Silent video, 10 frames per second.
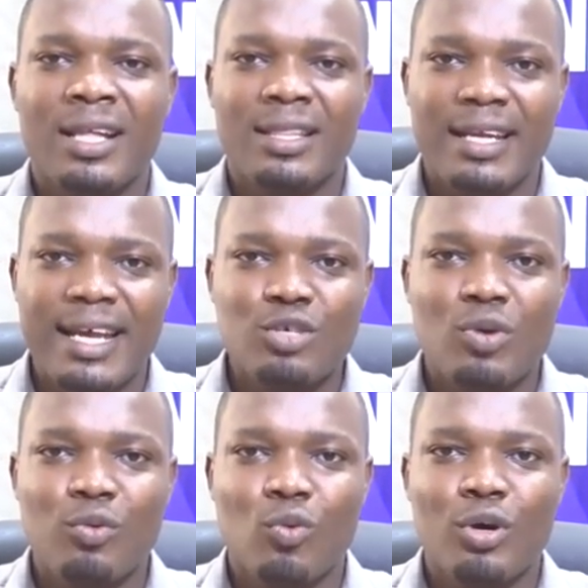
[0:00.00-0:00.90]
The next
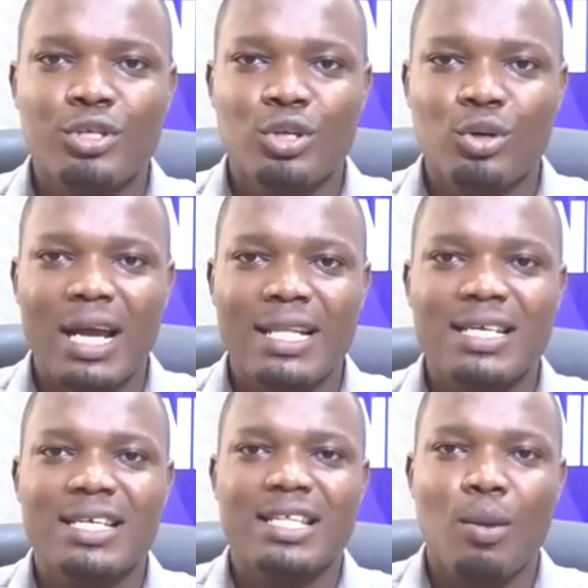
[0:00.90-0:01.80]
one we want to look at
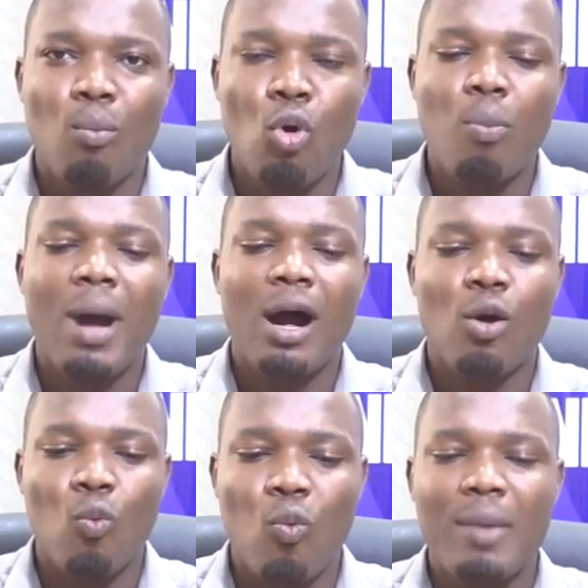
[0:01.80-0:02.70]
is the
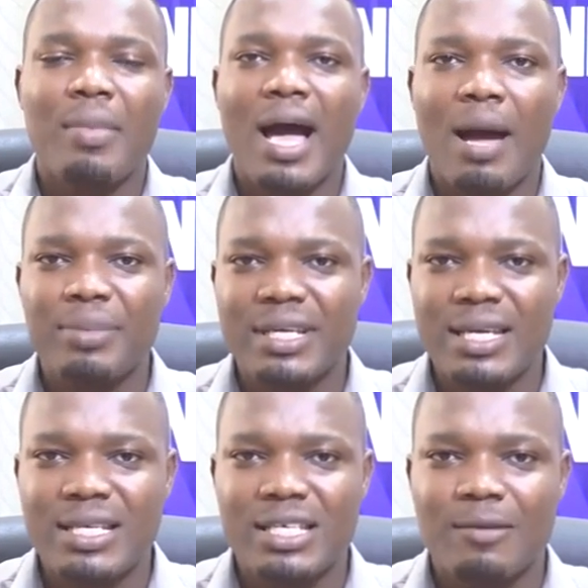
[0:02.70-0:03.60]
mobile web
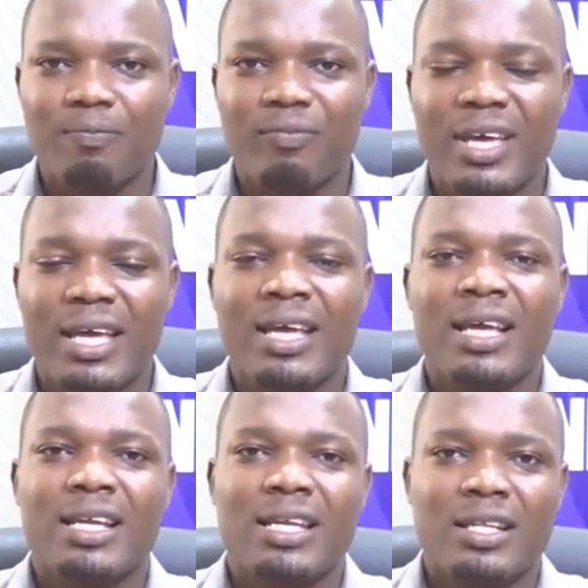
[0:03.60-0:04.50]
application.
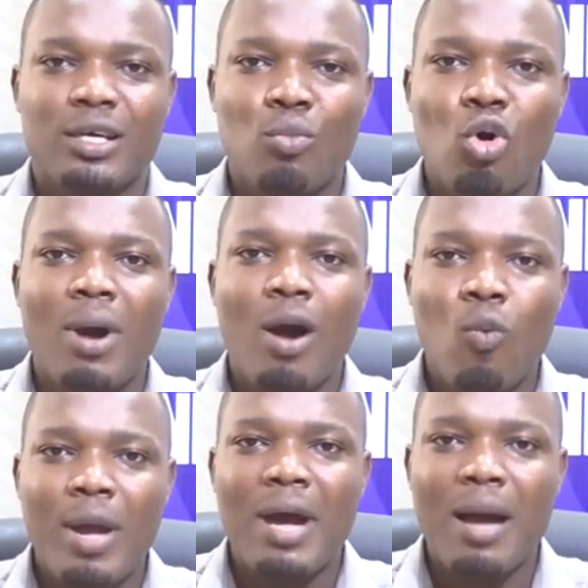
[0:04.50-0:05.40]
Now, the mobile
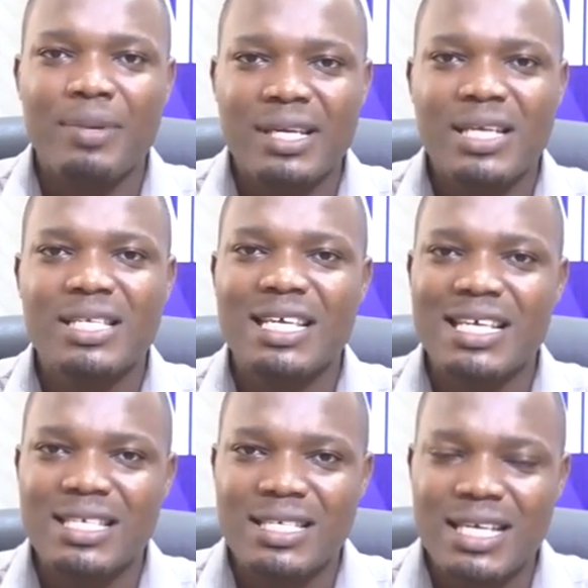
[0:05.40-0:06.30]
web application
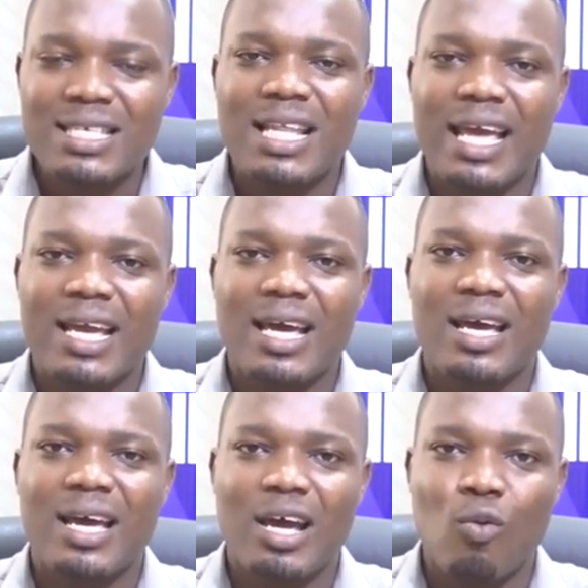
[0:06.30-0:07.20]
is just like
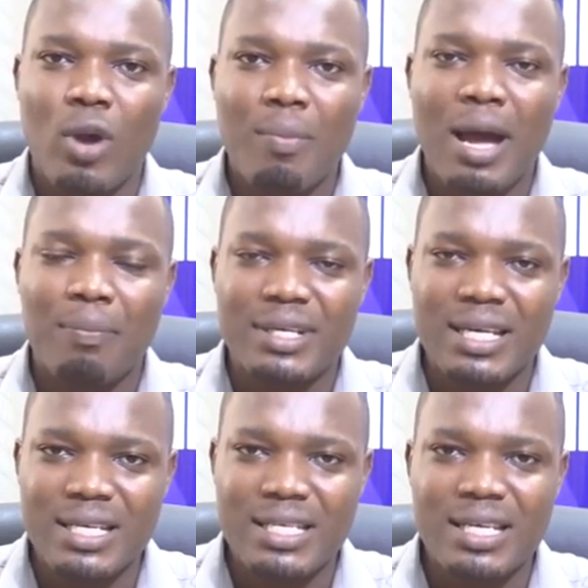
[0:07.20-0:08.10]
a web
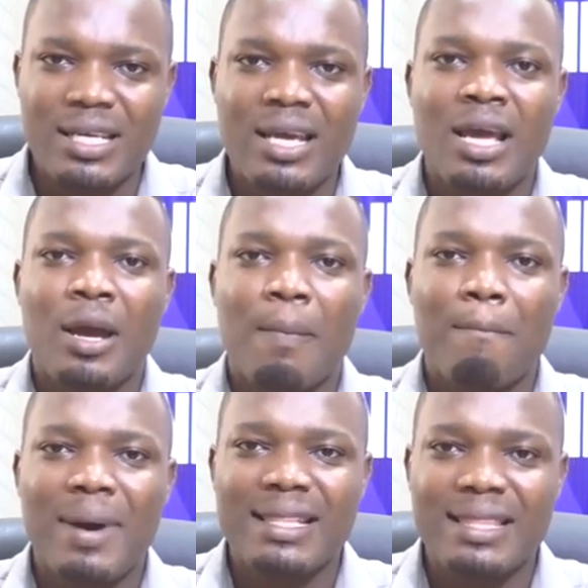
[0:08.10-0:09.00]
application,
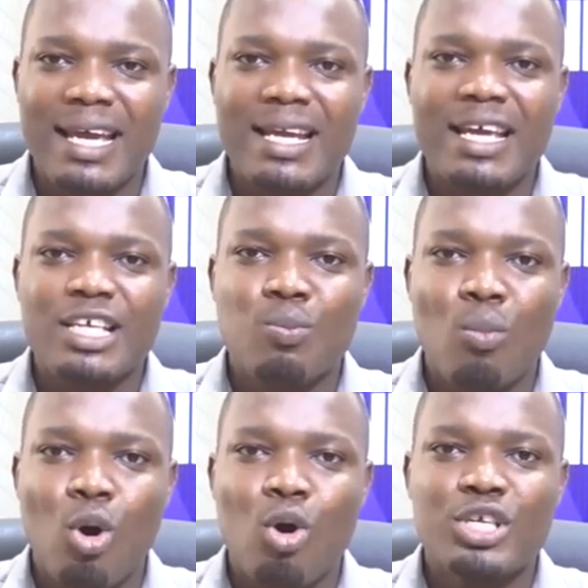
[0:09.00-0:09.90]
but then it's
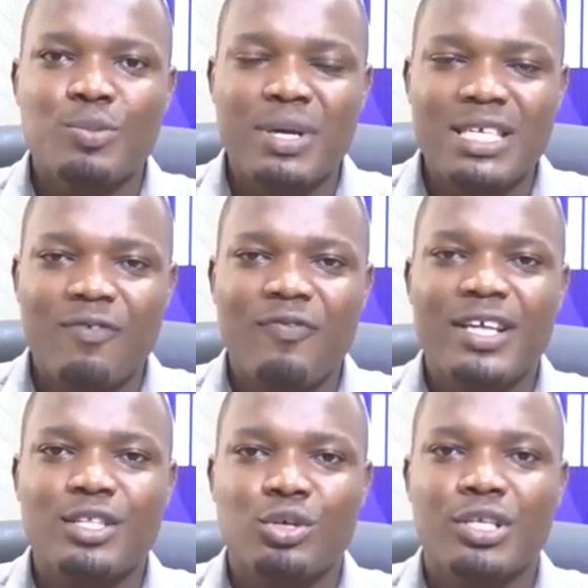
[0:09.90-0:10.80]
more
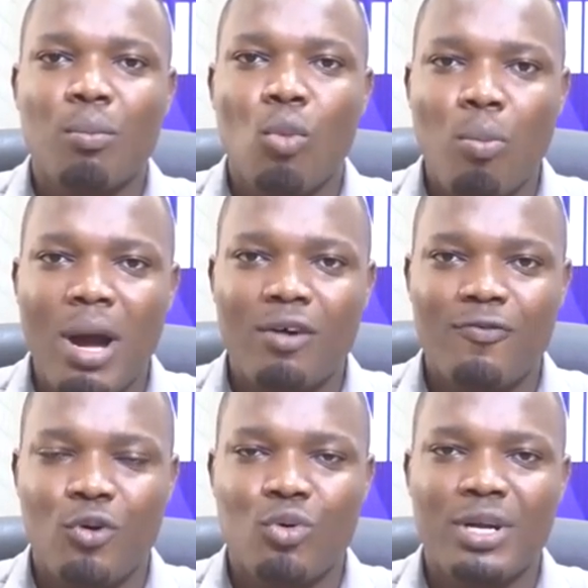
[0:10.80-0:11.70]
specific to the mobile
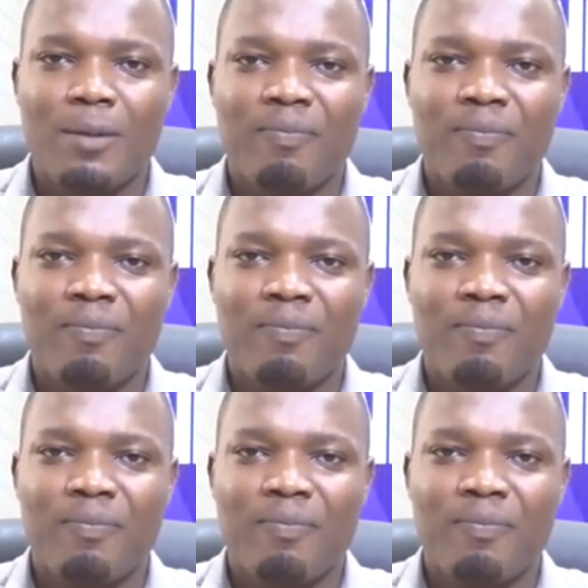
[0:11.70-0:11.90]
phone.